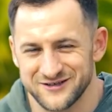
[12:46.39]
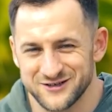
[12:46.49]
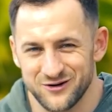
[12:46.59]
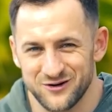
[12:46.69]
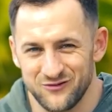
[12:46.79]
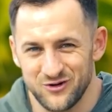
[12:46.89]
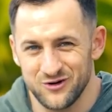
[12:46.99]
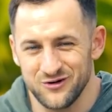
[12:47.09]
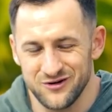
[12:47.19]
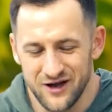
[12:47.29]
so if
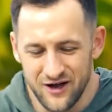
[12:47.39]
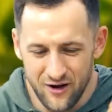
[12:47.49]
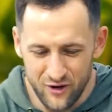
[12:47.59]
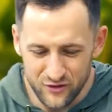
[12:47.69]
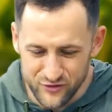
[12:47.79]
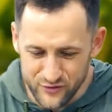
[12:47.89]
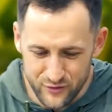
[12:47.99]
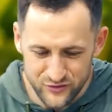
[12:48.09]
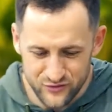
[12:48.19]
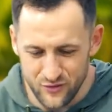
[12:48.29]
you're on the
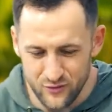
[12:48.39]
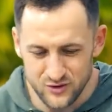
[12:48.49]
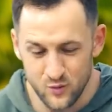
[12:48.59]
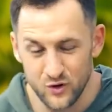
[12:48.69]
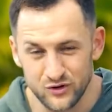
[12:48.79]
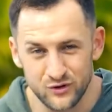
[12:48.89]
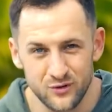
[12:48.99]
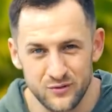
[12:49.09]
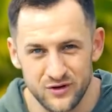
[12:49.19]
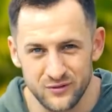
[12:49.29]
crossroads, what to
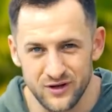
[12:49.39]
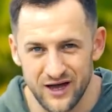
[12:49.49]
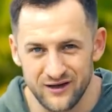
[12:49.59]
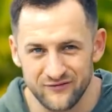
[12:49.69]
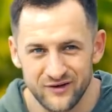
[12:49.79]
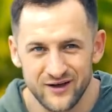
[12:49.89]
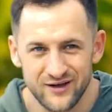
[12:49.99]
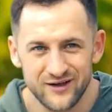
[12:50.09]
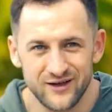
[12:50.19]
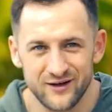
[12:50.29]
do with your life?
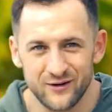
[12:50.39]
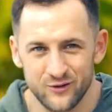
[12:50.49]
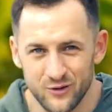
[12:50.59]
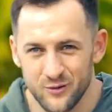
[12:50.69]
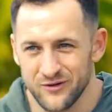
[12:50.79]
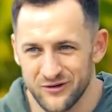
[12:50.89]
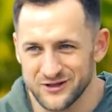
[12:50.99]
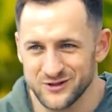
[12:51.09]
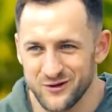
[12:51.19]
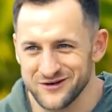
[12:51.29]
you know, do what
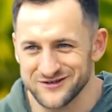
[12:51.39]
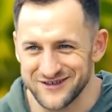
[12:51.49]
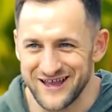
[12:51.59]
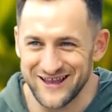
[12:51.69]
these lawyers did.